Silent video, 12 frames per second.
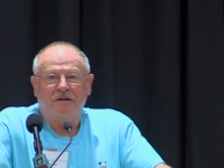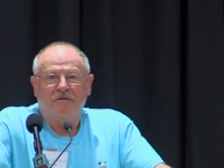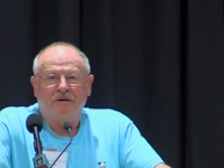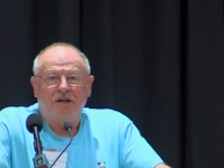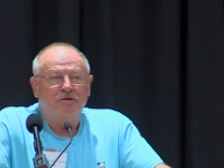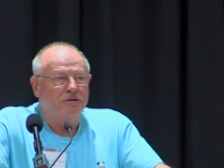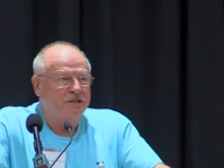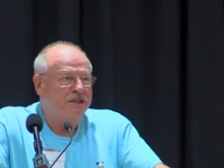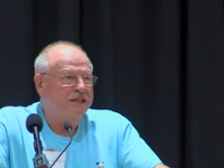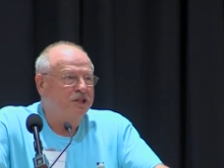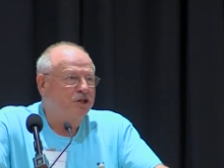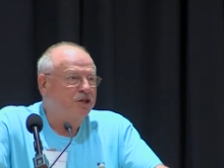
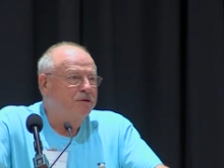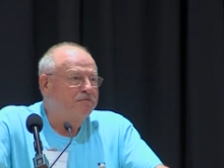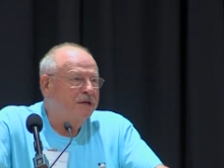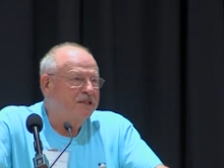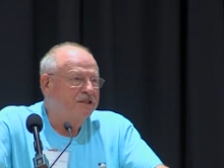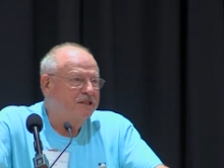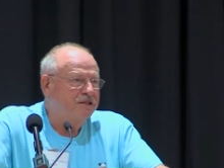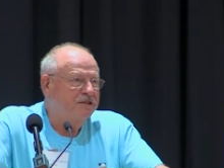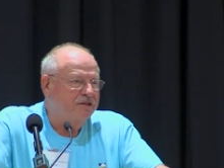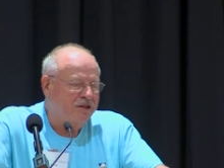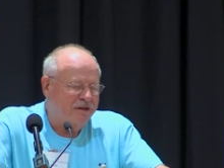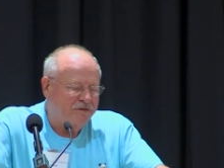interesting, good message
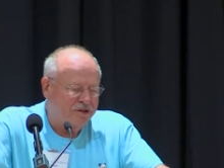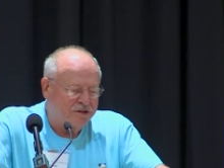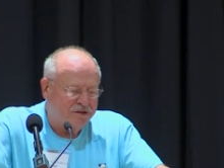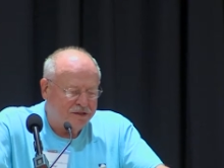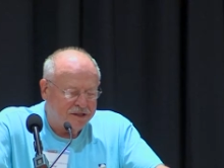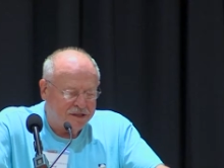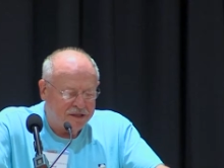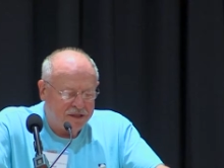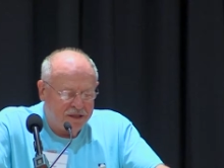to deliver to us.